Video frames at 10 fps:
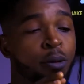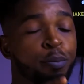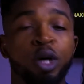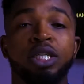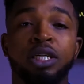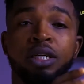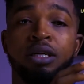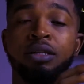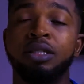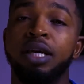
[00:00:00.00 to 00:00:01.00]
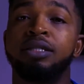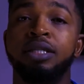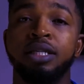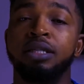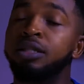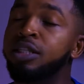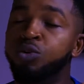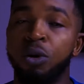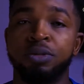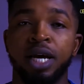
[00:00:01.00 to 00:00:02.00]
money testing
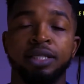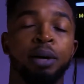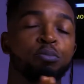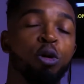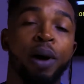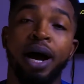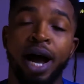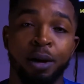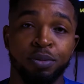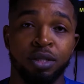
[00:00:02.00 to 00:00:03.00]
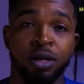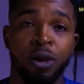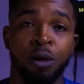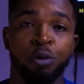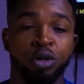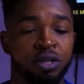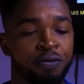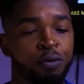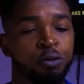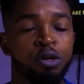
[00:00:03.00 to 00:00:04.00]
these websites and mobile apps. Because
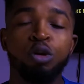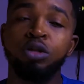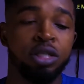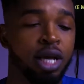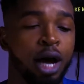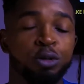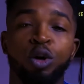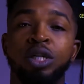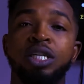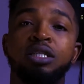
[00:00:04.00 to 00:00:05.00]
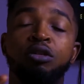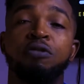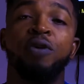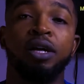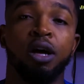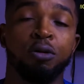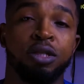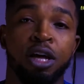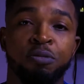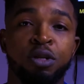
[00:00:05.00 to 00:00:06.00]
if you lose out on these three vital
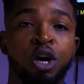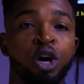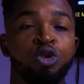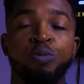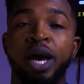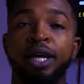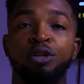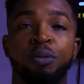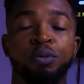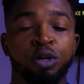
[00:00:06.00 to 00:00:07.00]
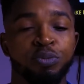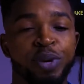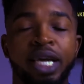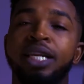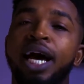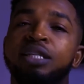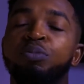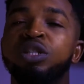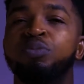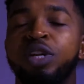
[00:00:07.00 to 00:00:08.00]
steps, you may end up not making as
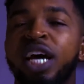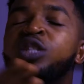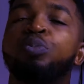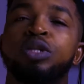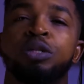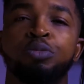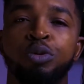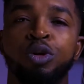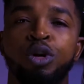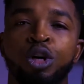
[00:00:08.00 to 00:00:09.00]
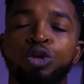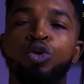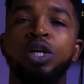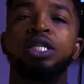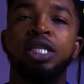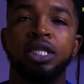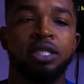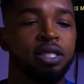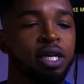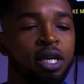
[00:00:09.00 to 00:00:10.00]
much money as possible
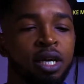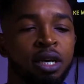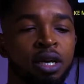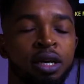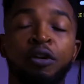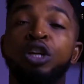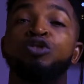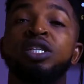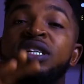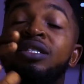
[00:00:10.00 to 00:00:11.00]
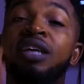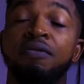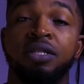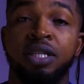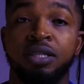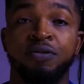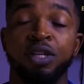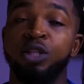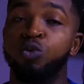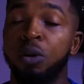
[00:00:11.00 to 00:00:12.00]
rendering these services for
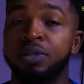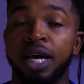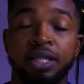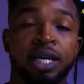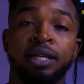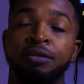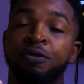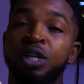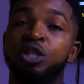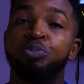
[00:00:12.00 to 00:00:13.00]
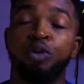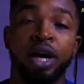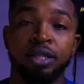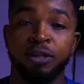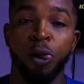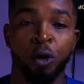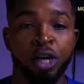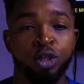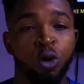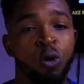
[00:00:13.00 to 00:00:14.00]
these websites and for these brands.
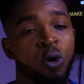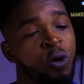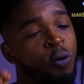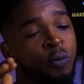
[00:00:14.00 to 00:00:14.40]
Okay, so